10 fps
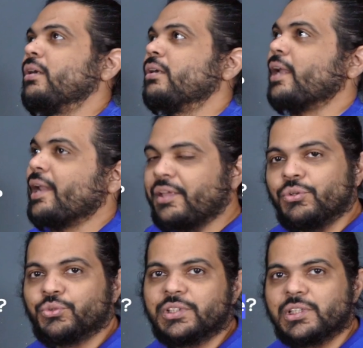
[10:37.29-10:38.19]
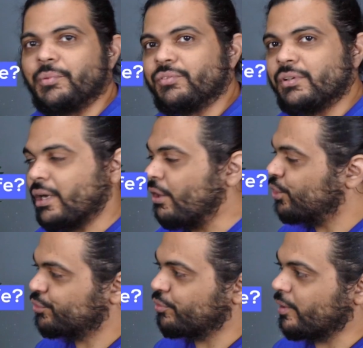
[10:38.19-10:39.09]
can I use wisdom of the
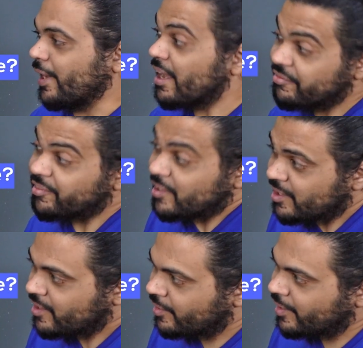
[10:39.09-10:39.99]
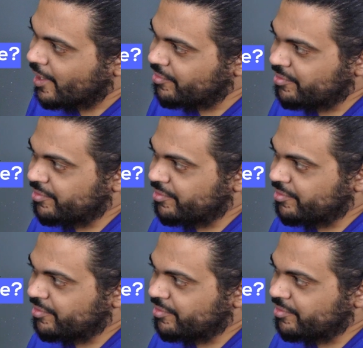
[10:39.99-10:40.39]
crowds for everything in life?